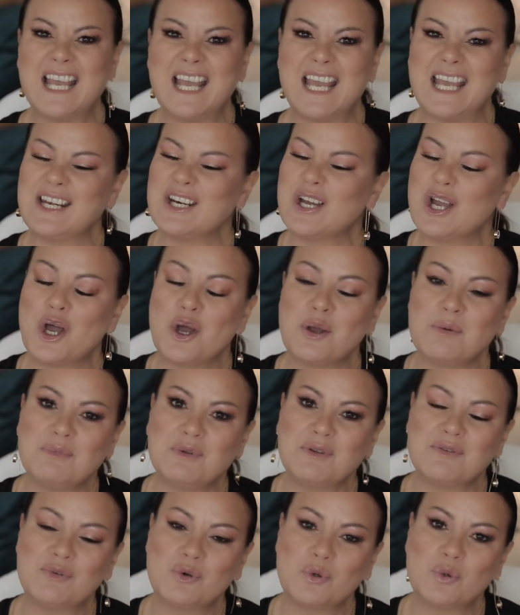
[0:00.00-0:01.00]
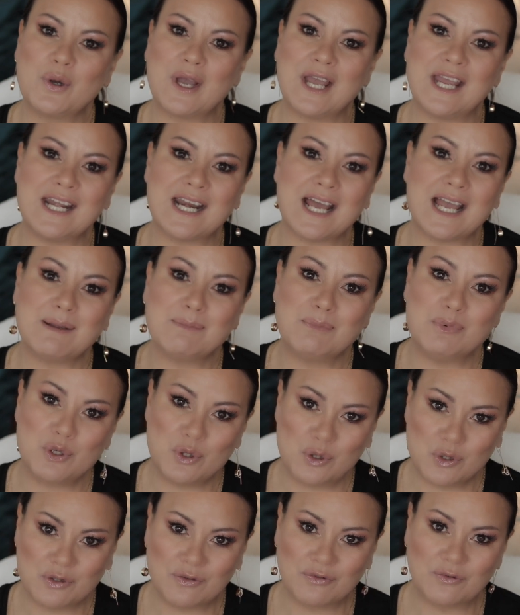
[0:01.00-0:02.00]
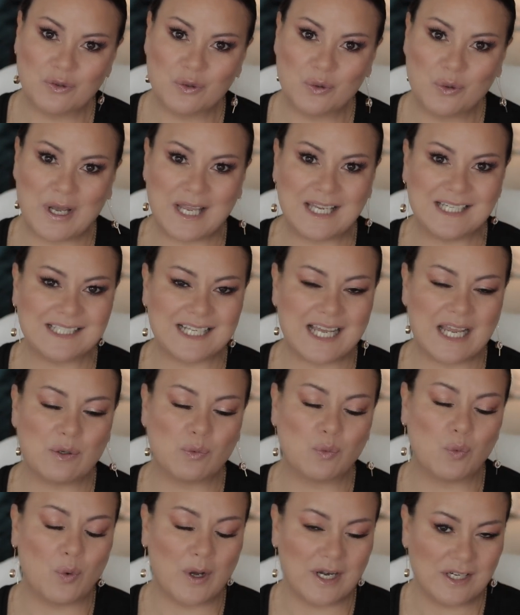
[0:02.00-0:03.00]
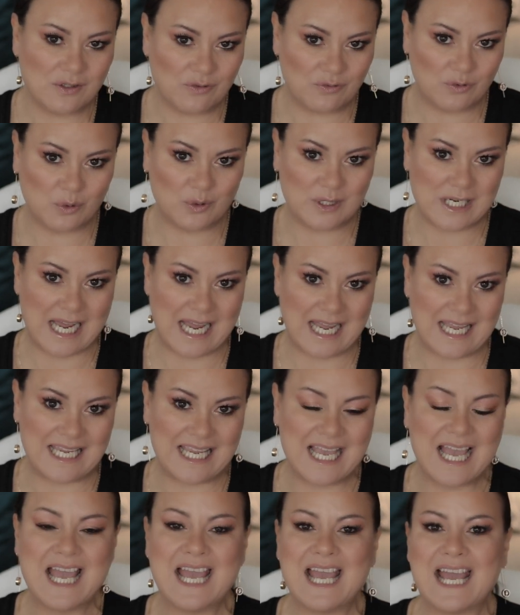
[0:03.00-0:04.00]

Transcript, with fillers: And I hope you've all had a beautiful and a wonderful day,